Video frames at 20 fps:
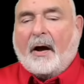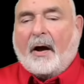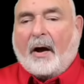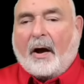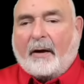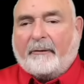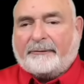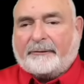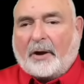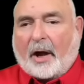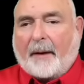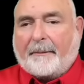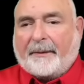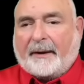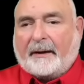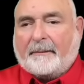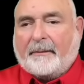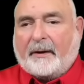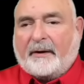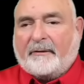Off
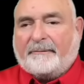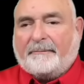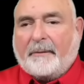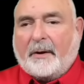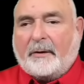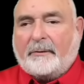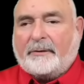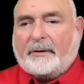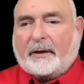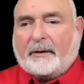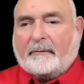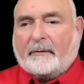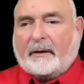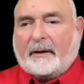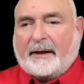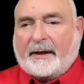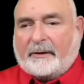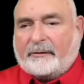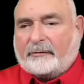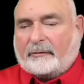topic, but if Bode can
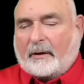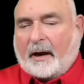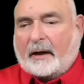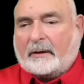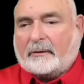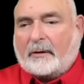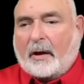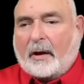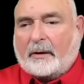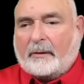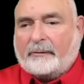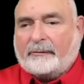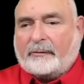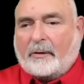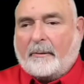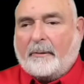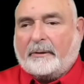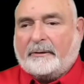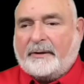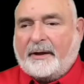really extract
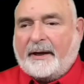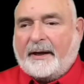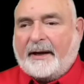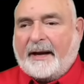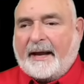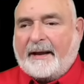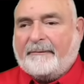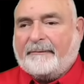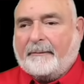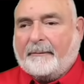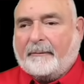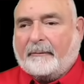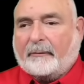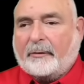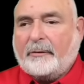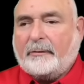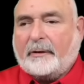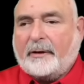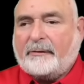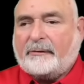autosomal DNA from
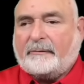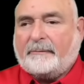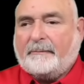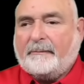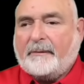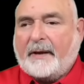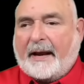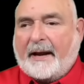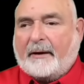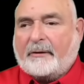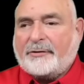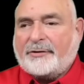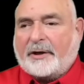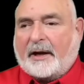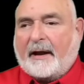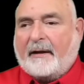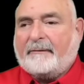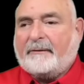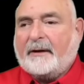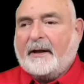rootless hair
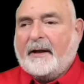shaft,